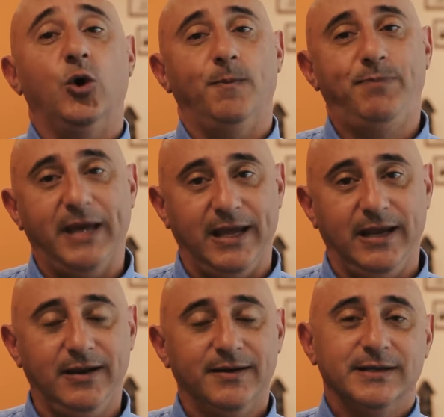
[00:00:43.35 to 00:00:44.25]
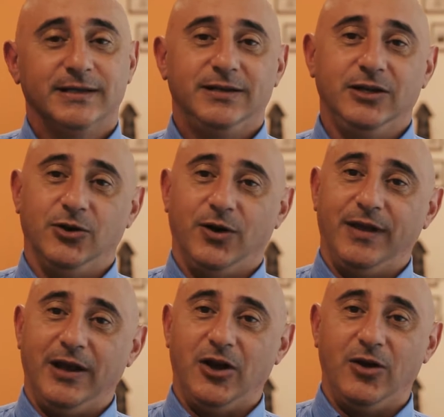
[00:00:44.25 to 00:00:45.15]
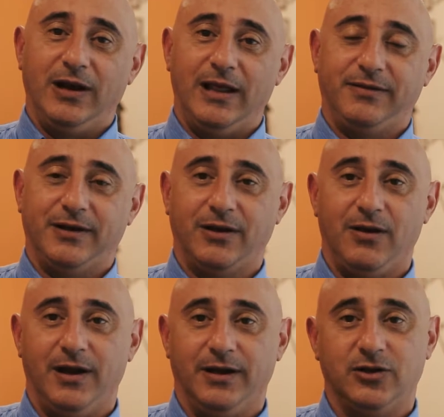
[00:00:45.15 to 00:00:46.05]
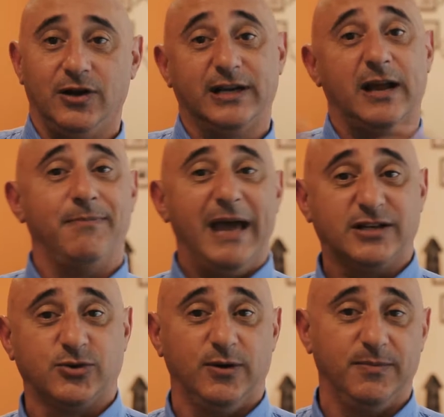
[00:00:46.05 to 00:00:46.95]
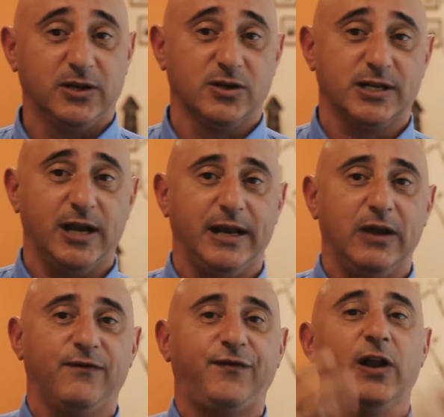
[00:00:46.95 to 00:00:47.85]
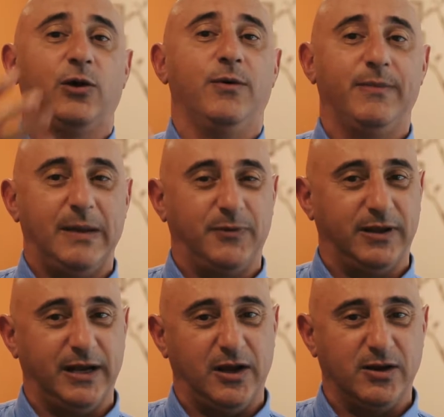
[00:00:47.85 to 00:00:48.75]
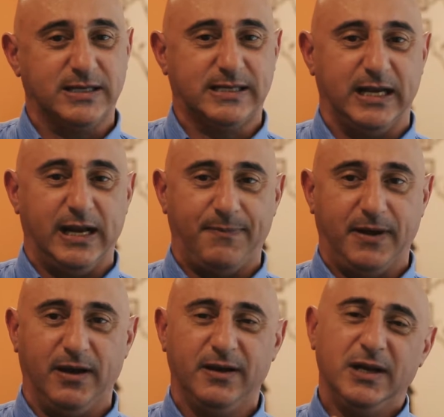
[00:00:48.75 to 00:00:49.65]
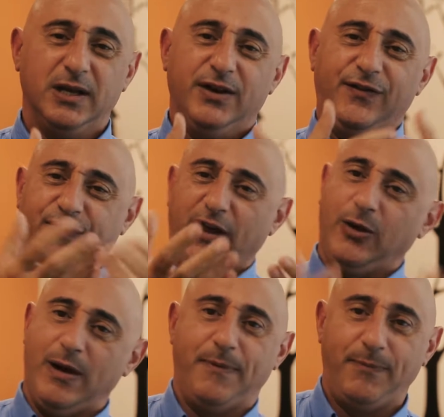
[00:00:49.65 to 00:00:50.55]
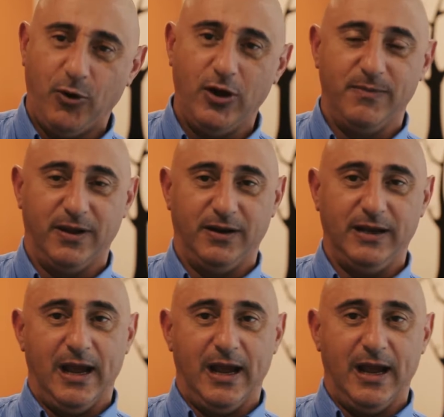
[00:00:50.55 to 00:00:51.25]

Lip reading: Or B, you know, they don't let the client kind of come back to them because they don't follow them up or they don't set up a follow-up appointment.